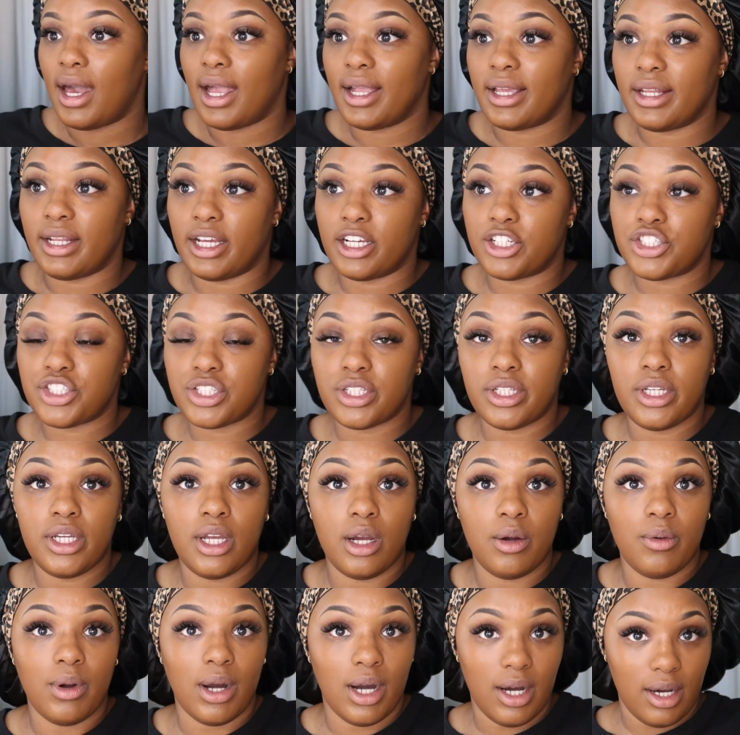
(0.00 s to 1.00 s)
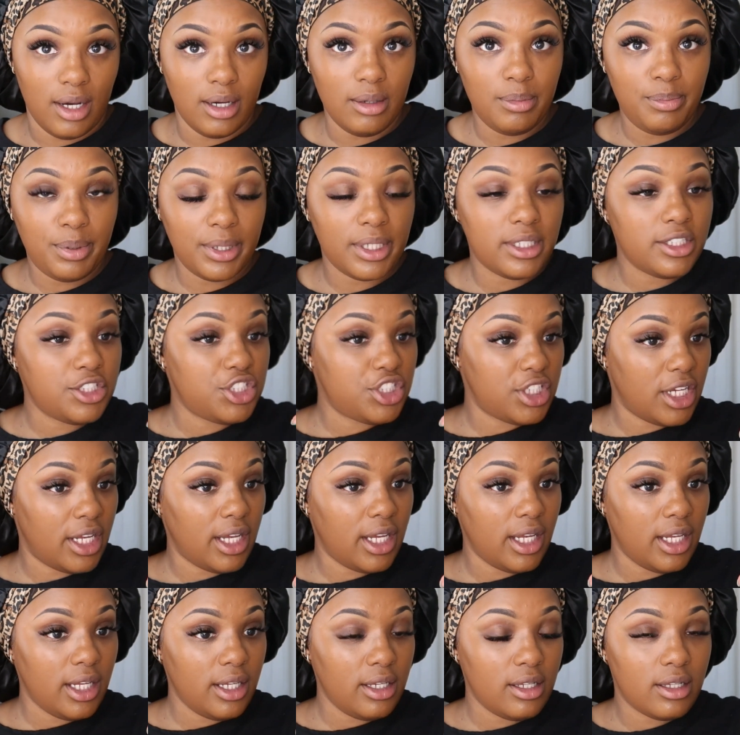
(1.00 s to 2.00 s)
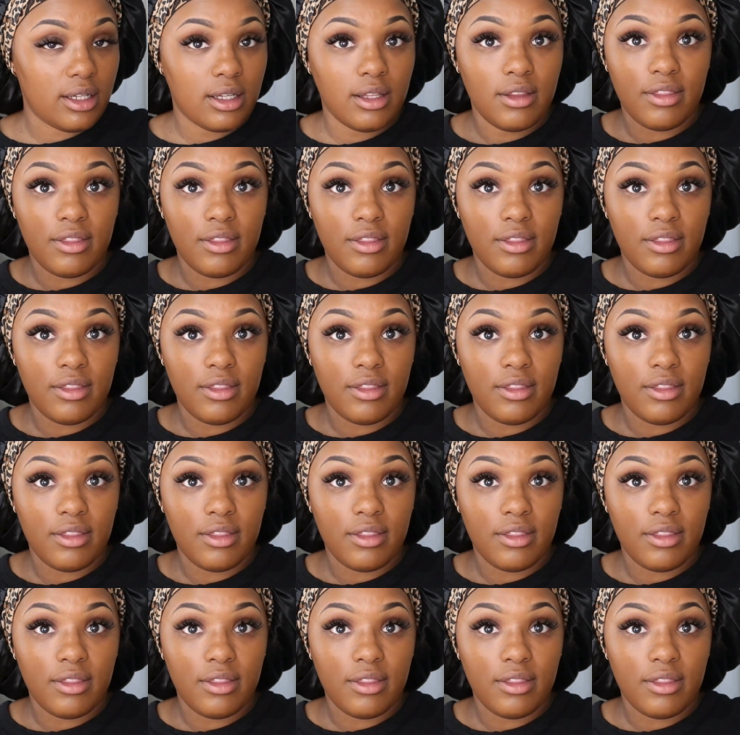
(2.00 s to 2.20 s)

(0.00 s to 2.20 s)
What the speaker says: I can actually go up a shade.